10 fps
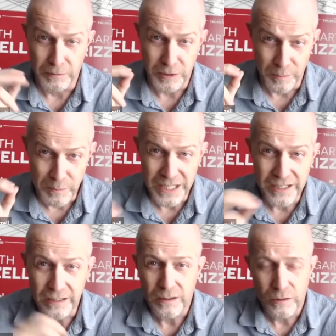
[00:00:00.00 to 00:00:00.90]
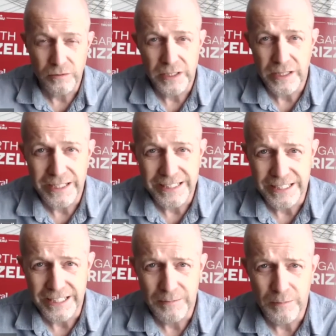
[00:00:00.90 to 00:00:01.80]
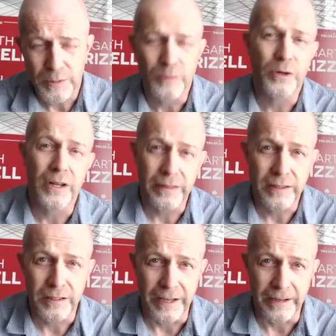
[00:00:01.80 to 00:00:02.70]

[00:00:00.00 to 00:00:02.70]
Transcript: beating COVID-19, but we're not there yet.